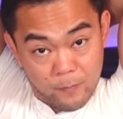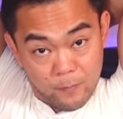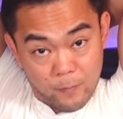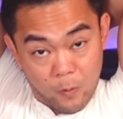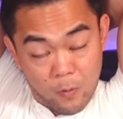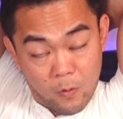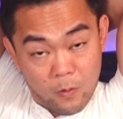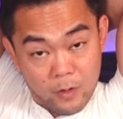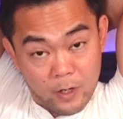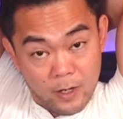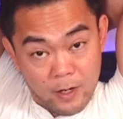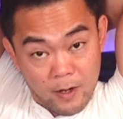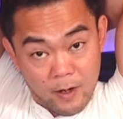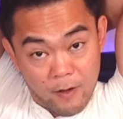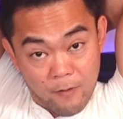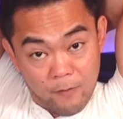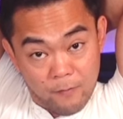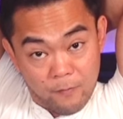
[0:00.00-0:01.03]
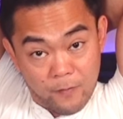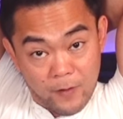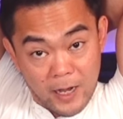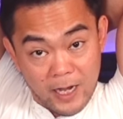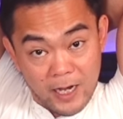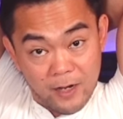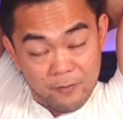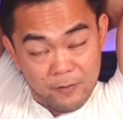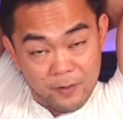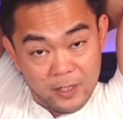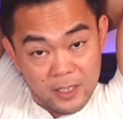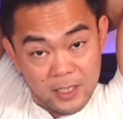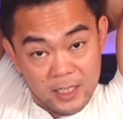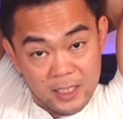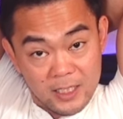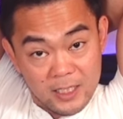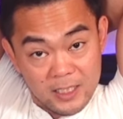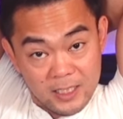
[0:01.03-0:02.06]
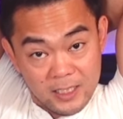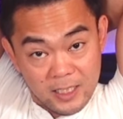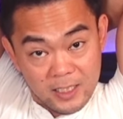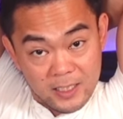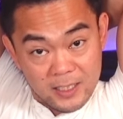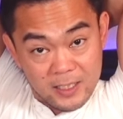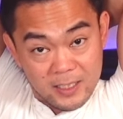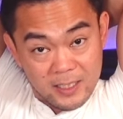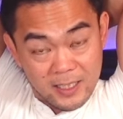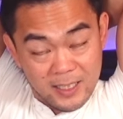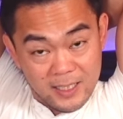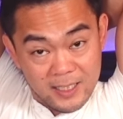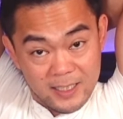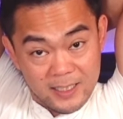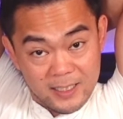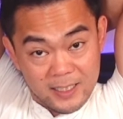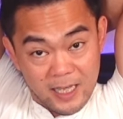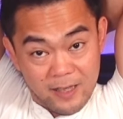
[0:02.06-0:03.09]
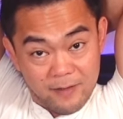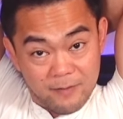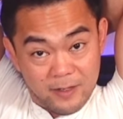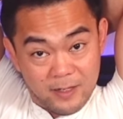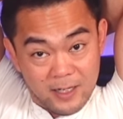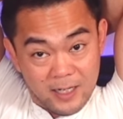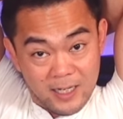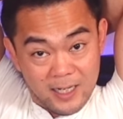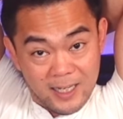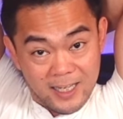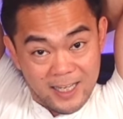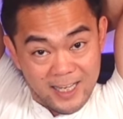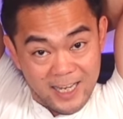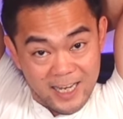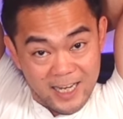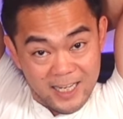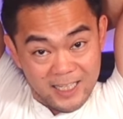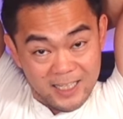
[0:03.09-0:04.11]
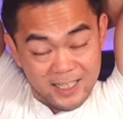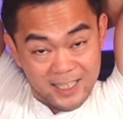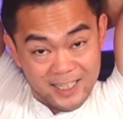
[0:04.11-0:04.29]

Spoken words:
4, 5, 6, 7, 8,